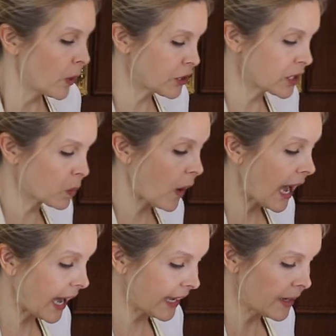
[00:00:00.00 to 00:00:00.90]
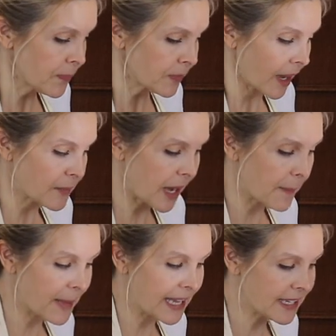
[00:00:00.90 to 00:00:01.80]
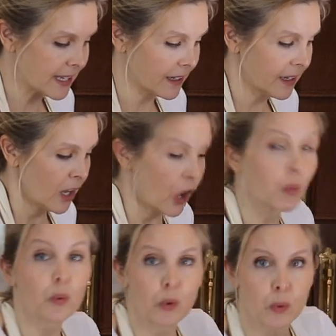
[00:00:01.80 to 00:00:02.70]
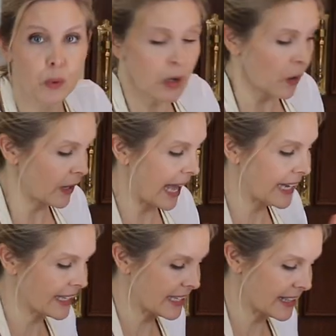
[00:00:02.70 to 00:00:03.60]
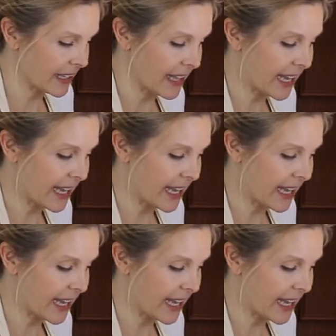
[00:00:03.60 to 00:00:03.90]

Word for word: which is why I'm not making a roux or adding anything